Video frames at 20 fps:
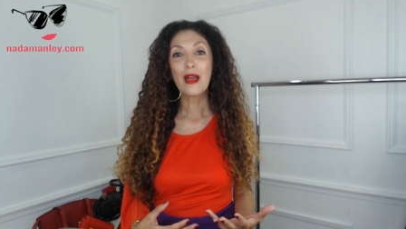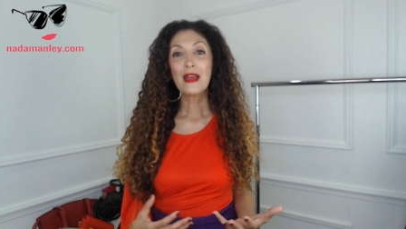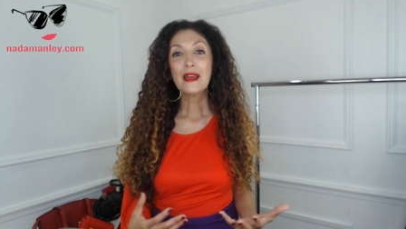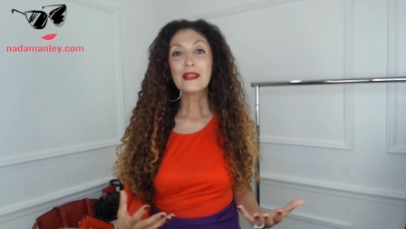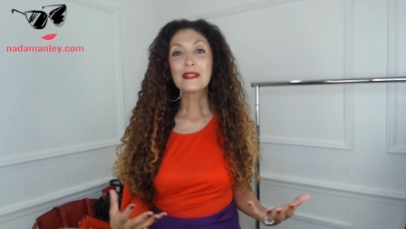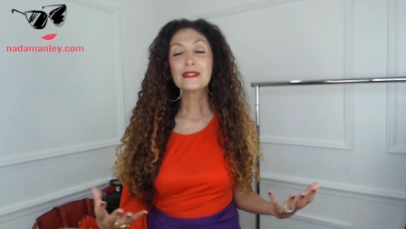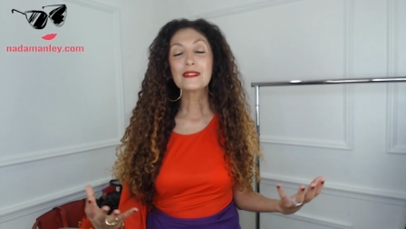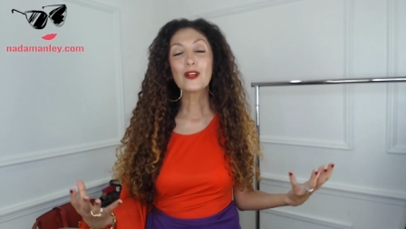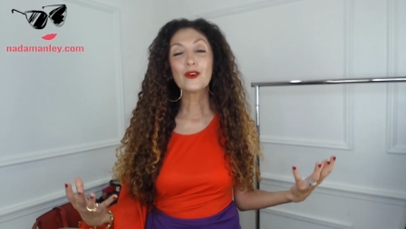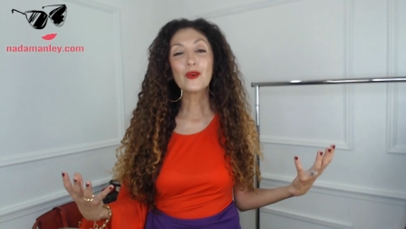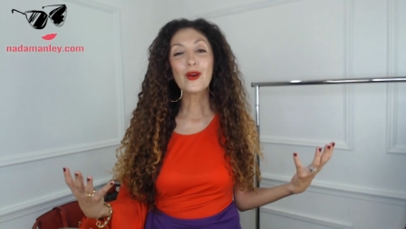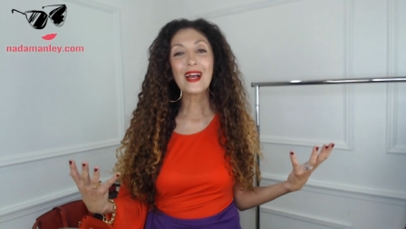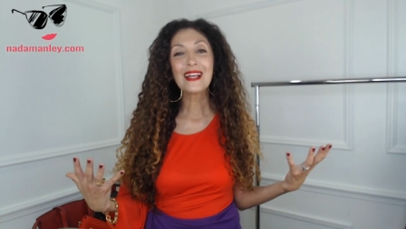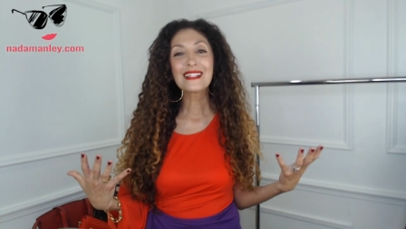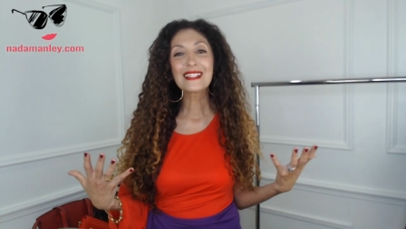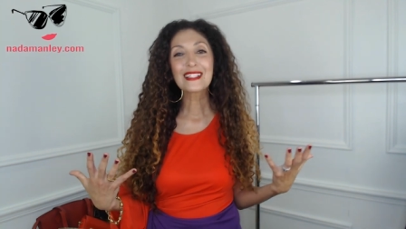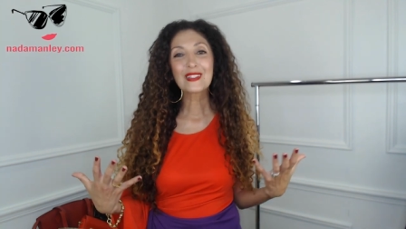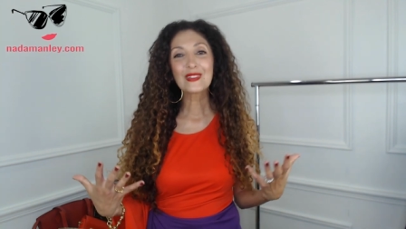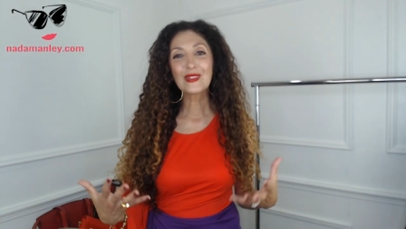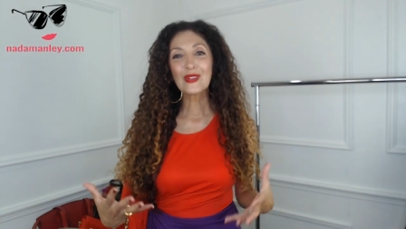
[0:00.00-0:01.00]
So as
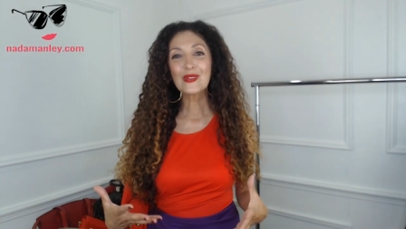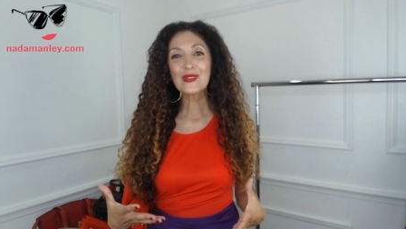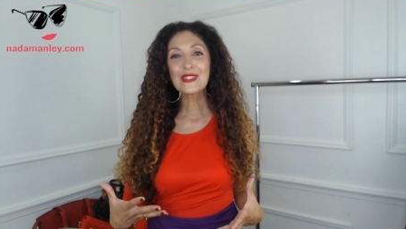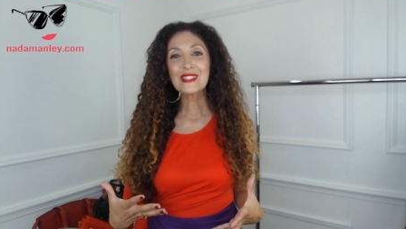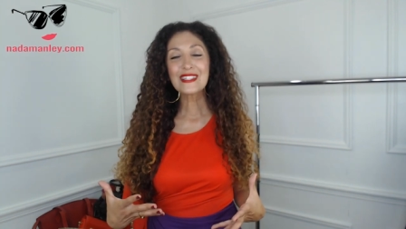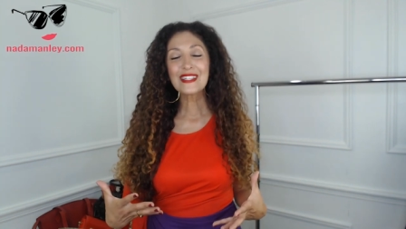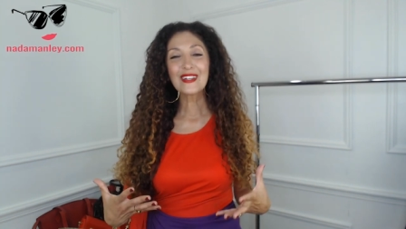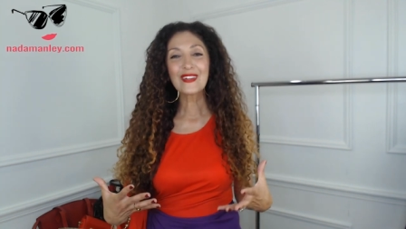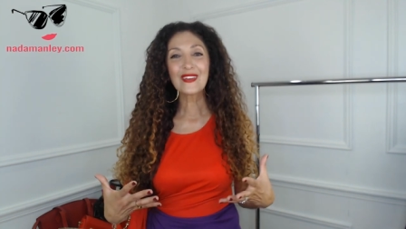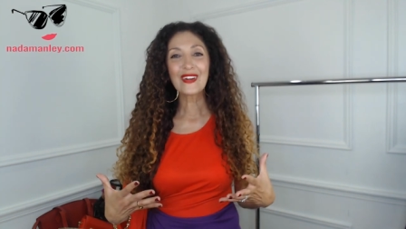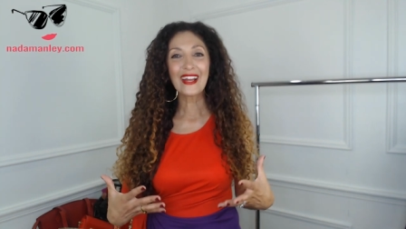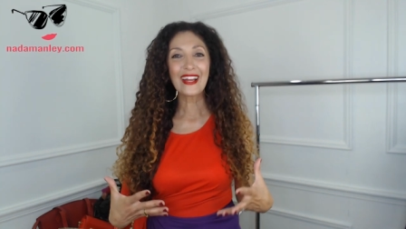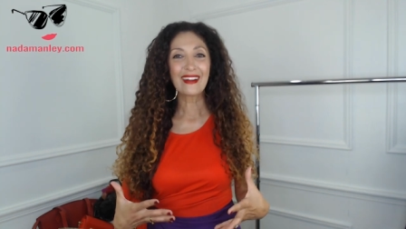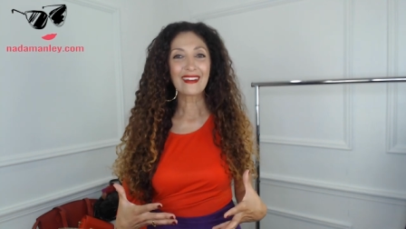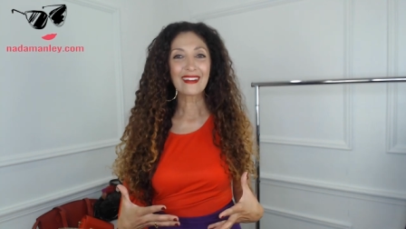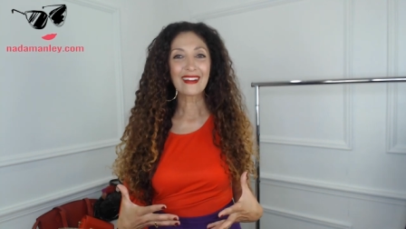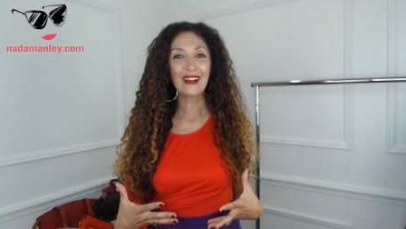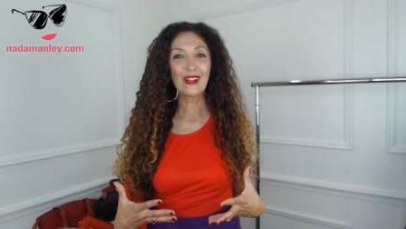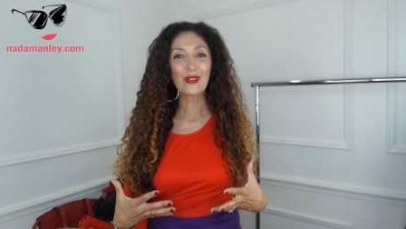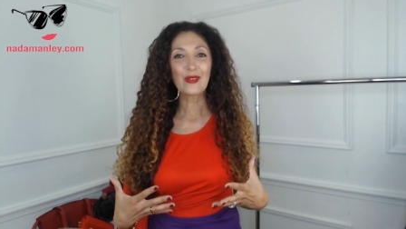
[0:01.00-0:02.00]
close to your hair
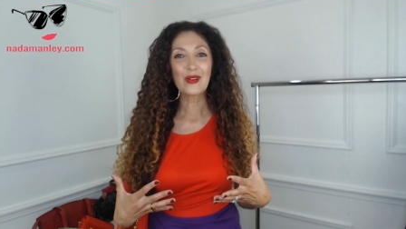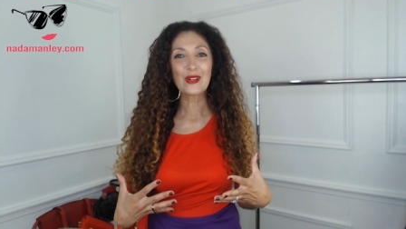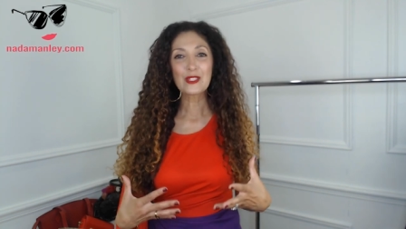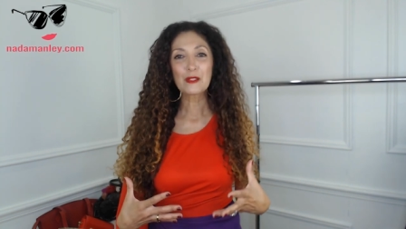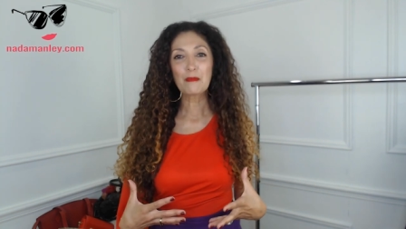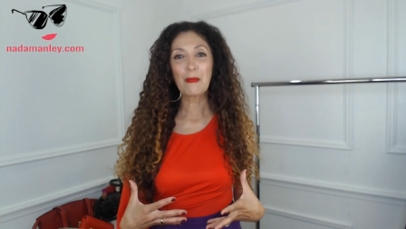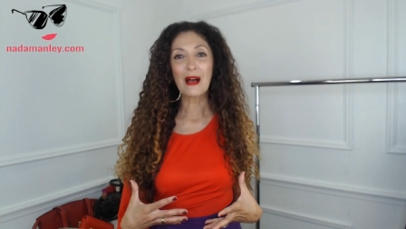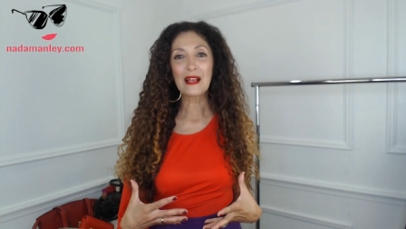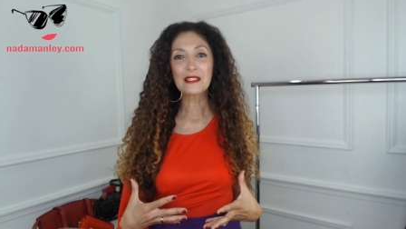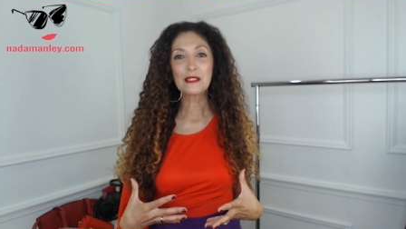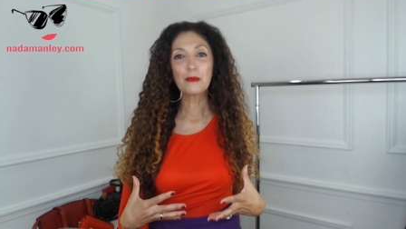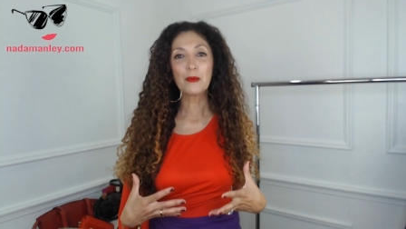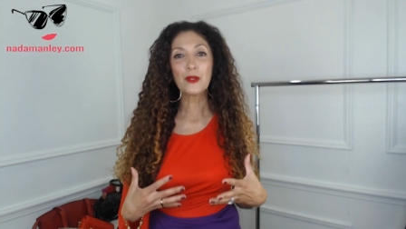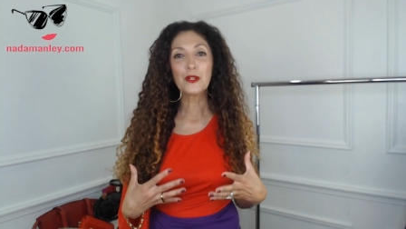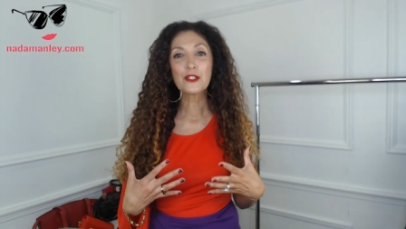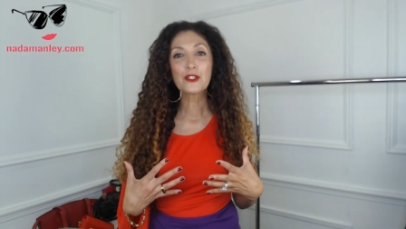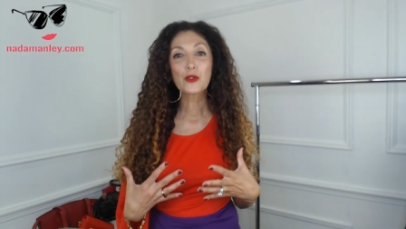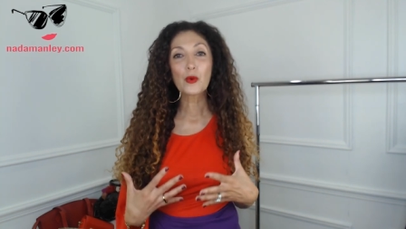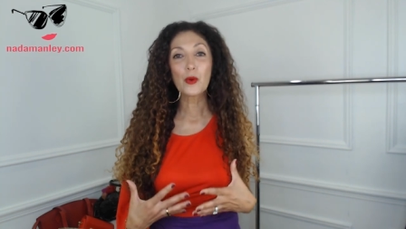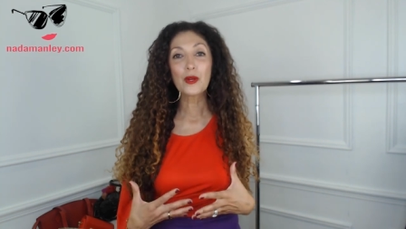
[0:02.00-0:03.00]
color as possible
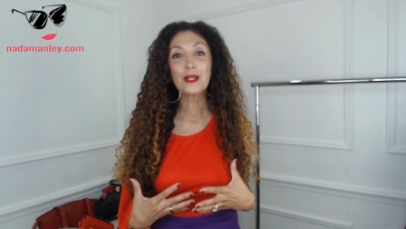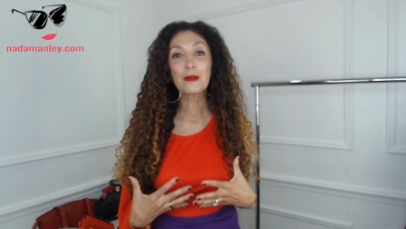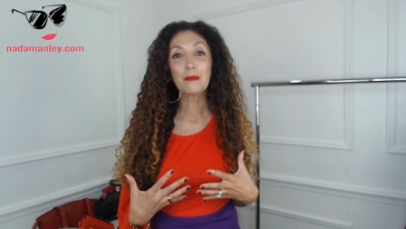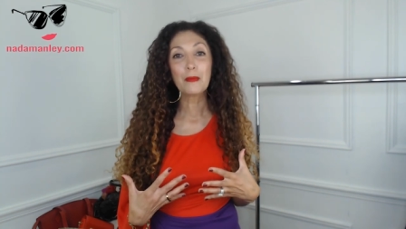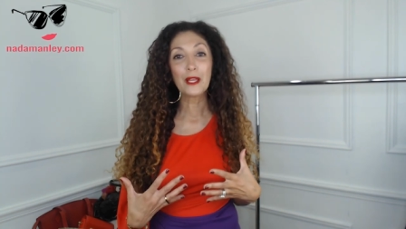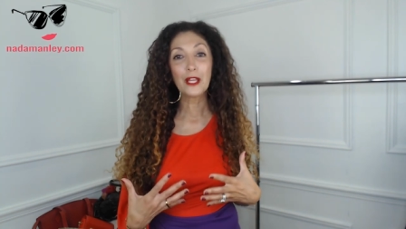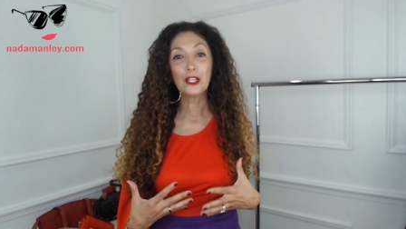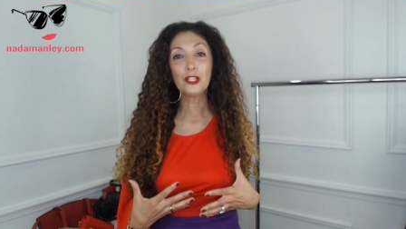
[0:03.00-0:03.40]
is going to be